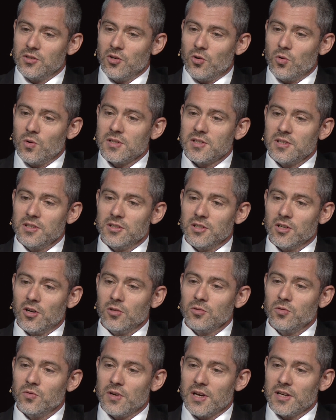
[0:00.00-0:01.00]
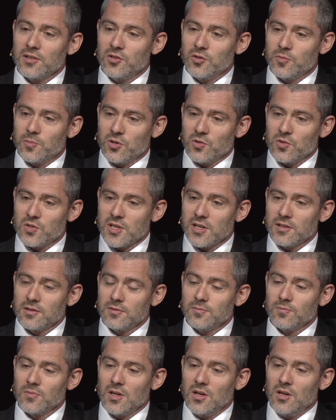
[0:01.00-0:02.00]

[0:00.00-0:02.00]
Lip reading: the OECD Halden Reactor project,